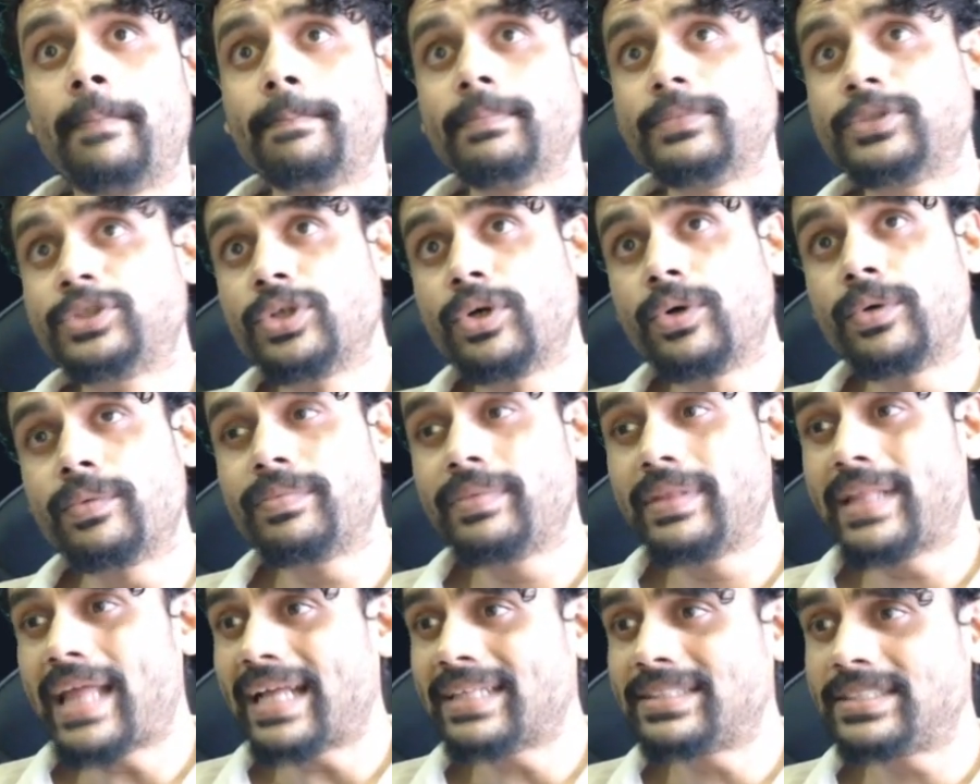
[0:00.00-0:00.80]
So
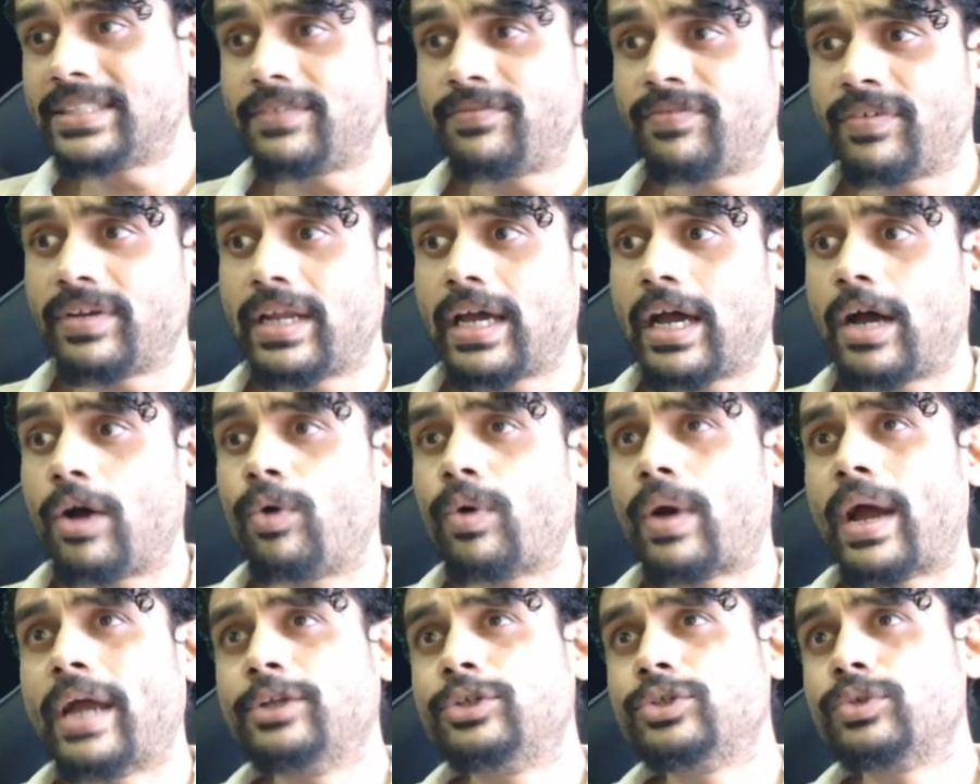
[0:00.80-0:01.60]
that's it for now.
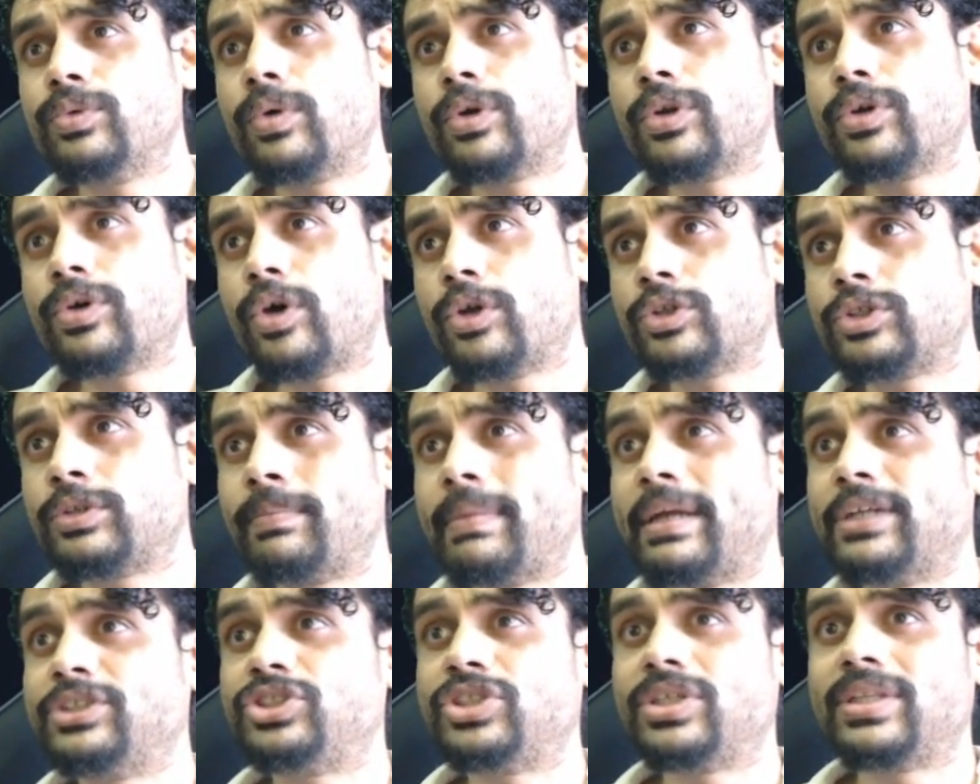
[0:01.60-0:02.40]
I do want to also
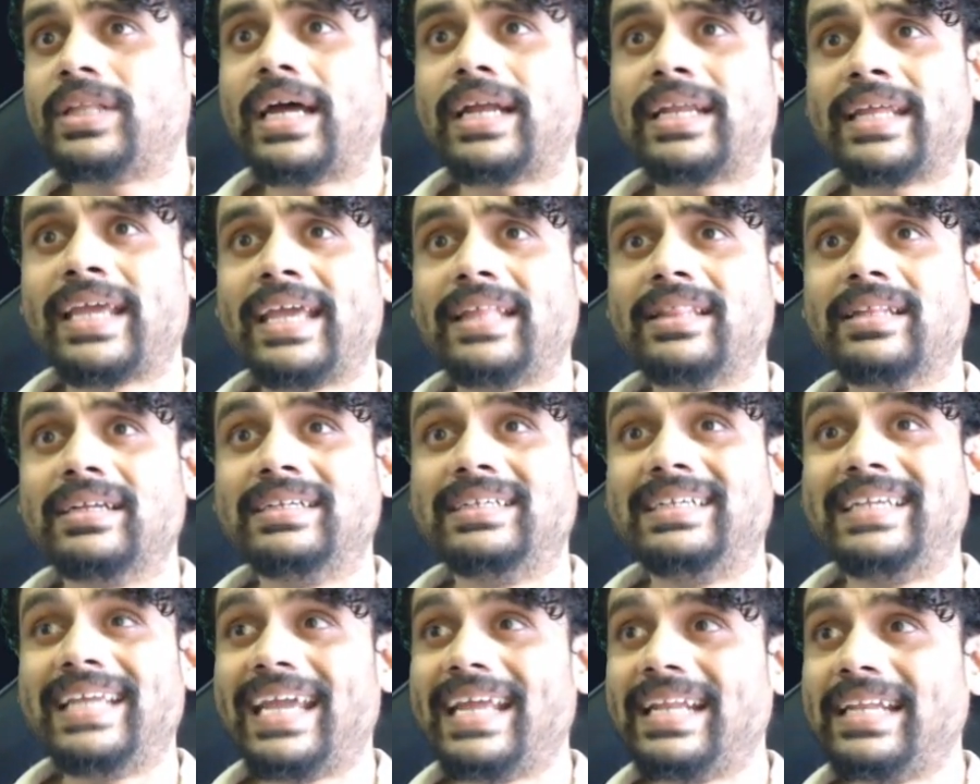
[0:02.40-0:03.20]
mention that, hey, the
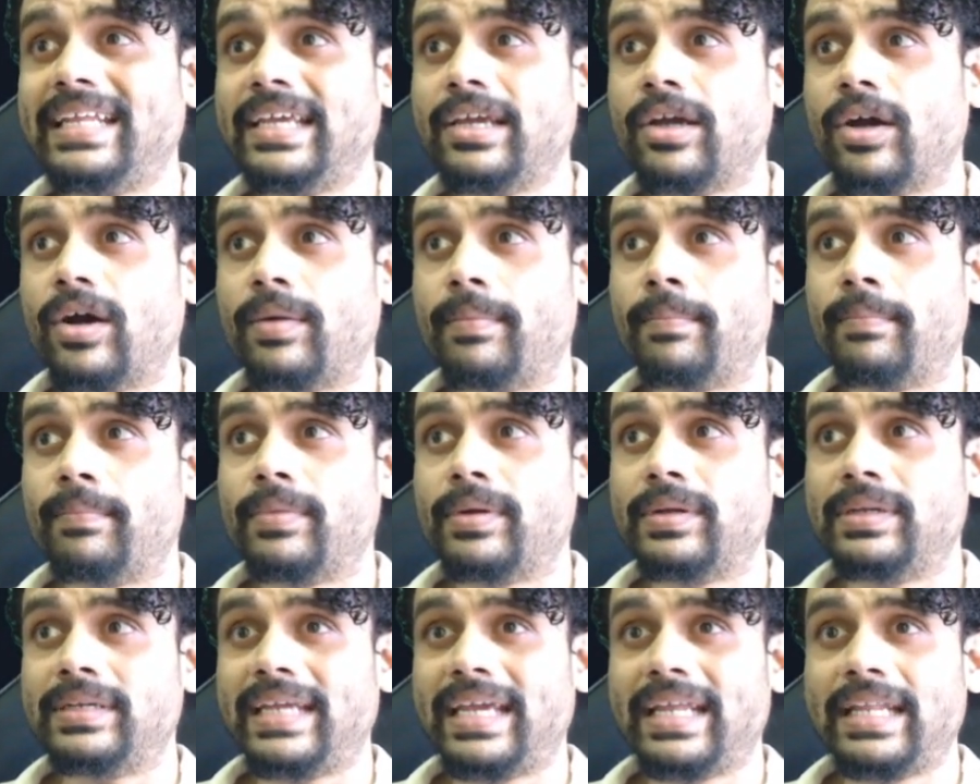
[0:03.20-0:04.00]

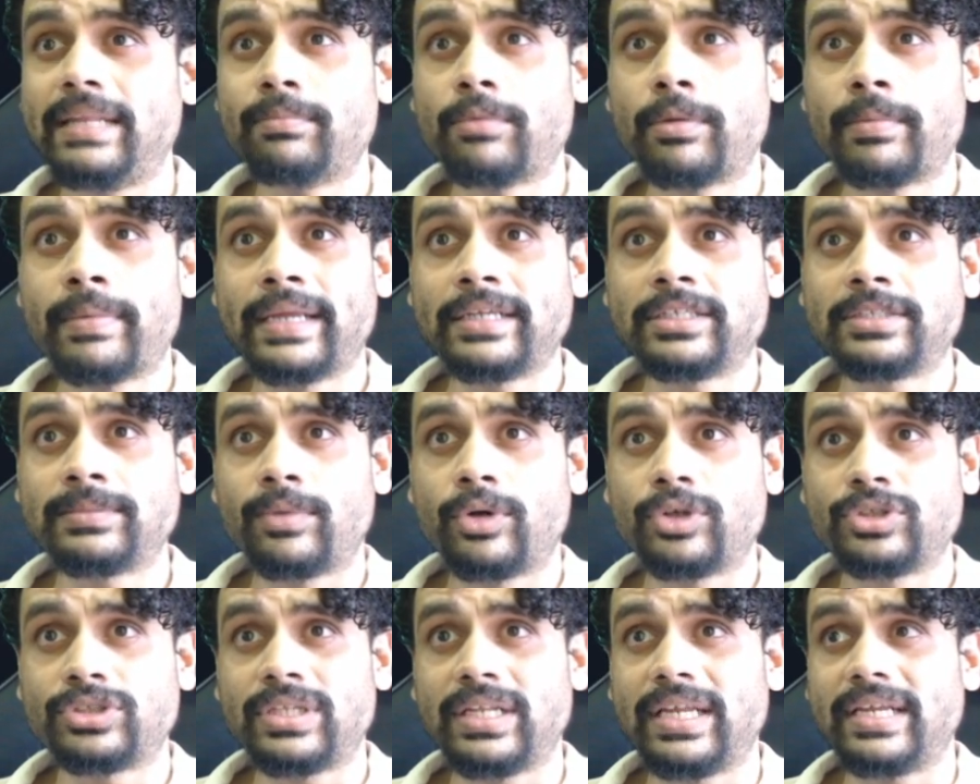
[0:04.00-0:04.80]
daily momentum
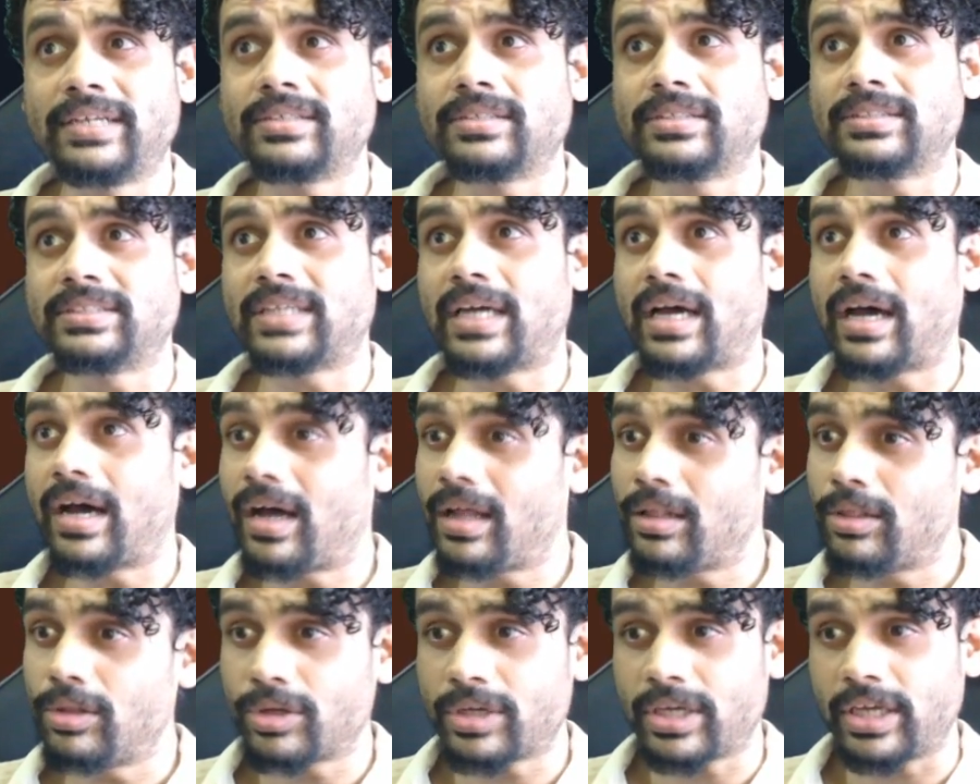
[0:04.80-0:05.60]
oscillators
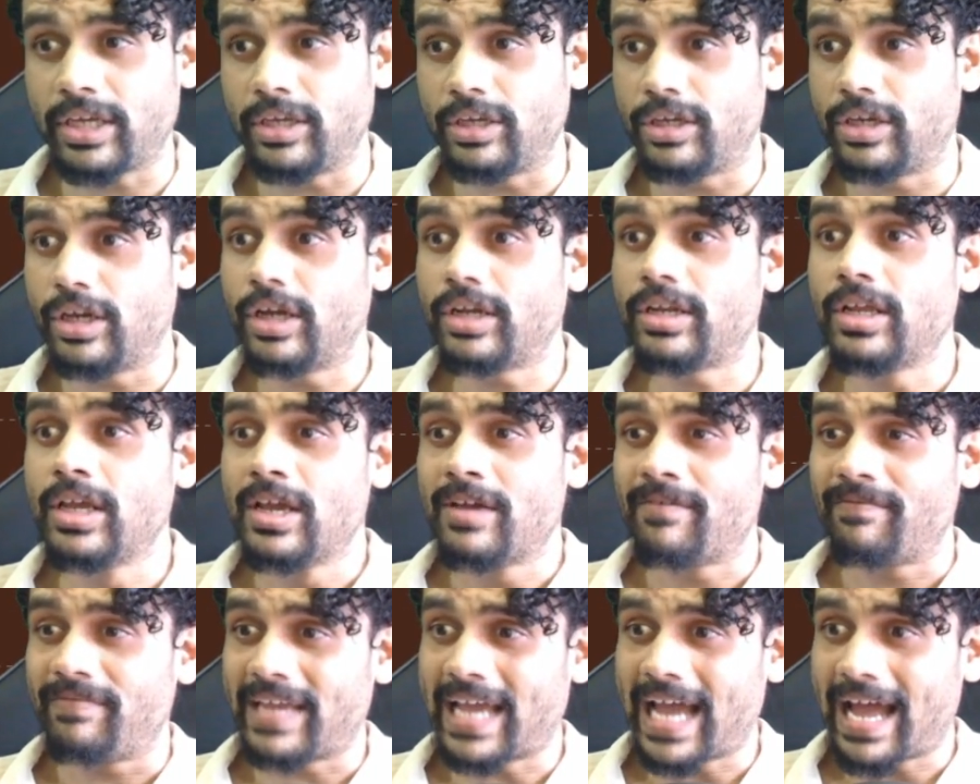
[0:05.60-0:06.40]
are looking good.
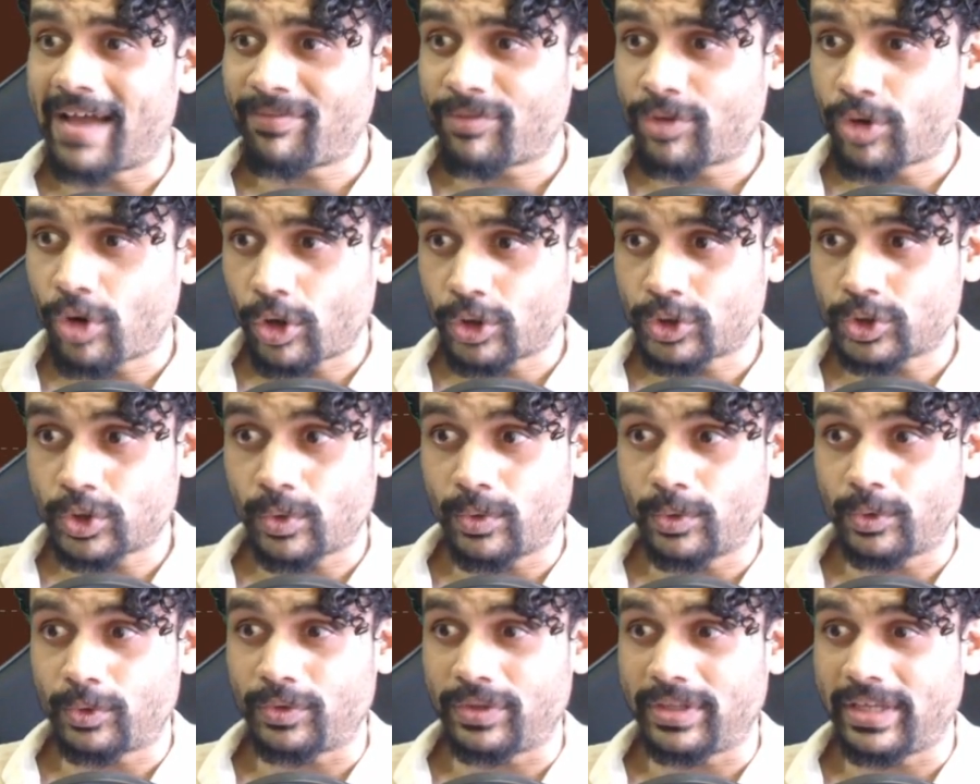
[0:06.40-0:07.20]
We have crossed
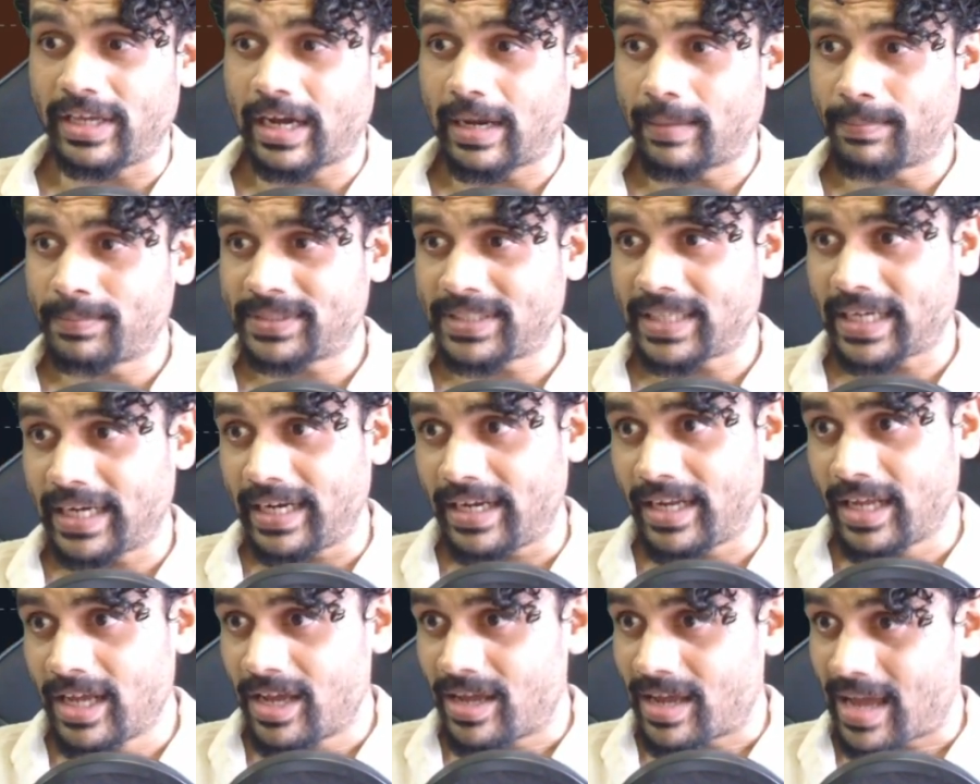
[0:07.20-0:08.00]
over to the
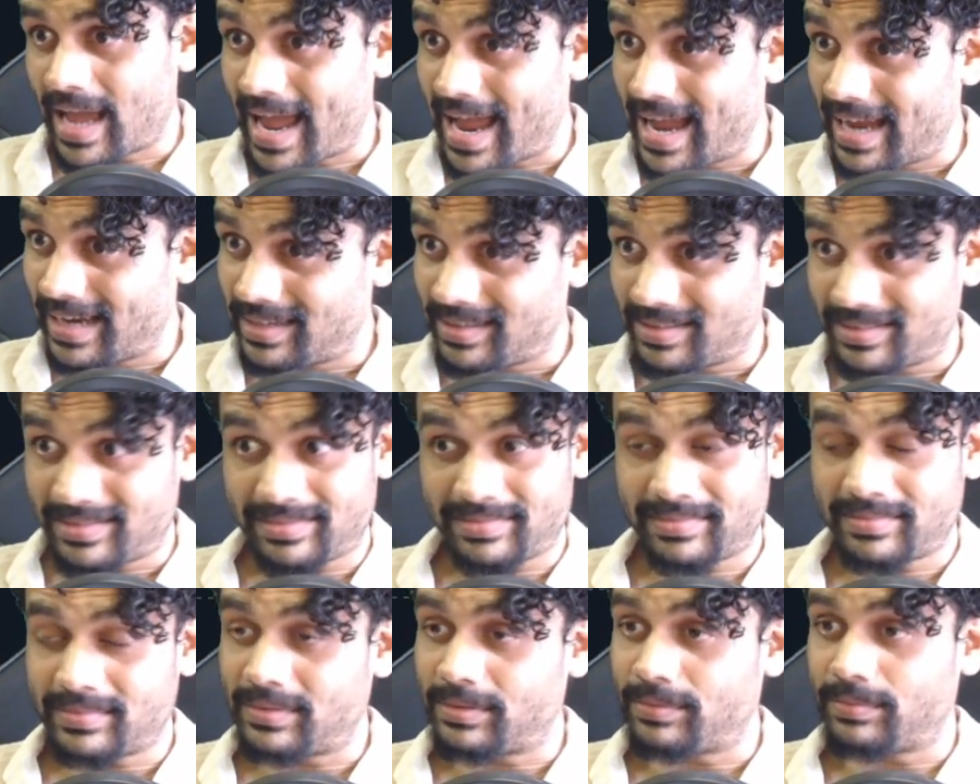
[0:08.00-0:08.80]
upside and
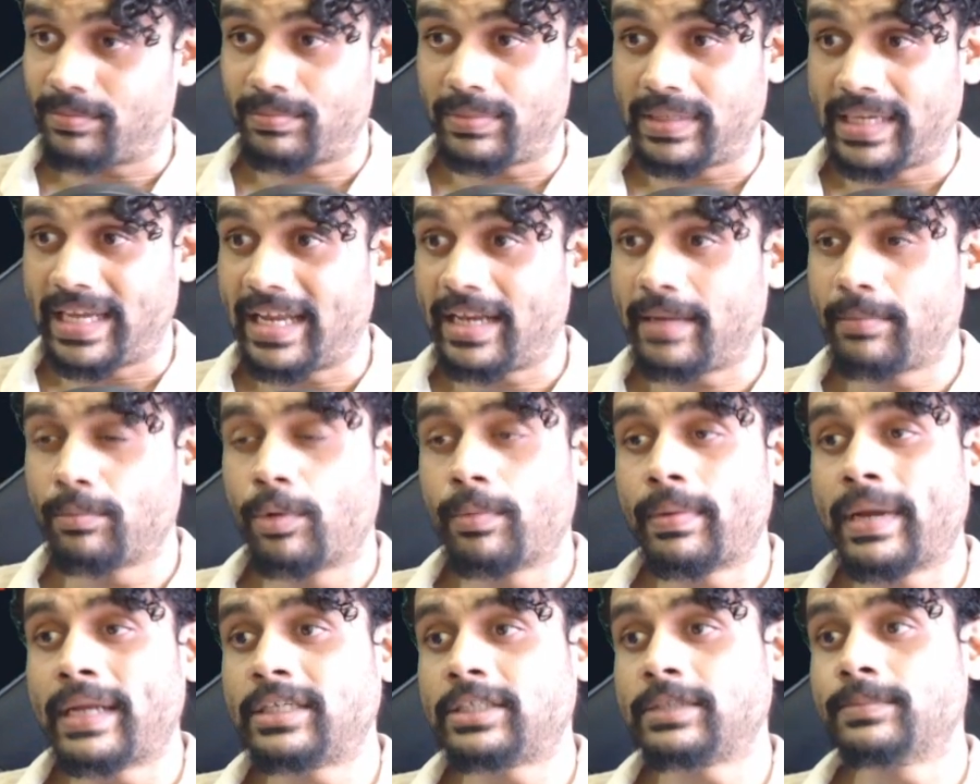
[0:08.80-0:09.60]
gaining
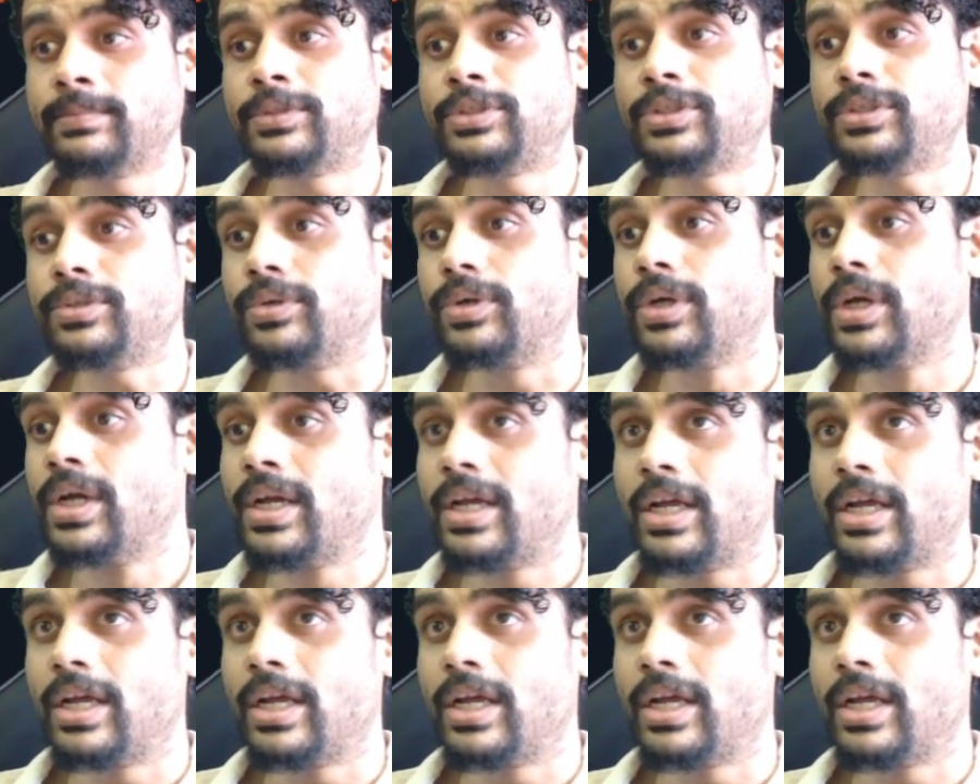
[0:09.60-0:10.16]
momentum too.